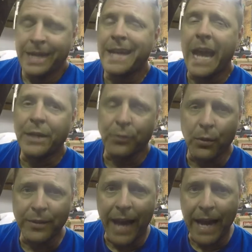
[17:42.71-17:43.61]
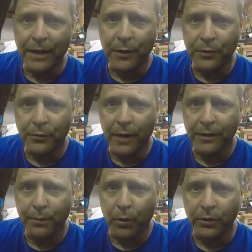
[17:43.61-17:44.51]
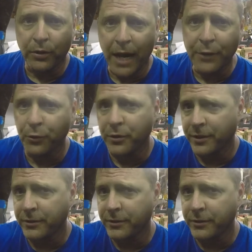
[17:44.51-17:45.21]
nitro tank they used to transport their nitro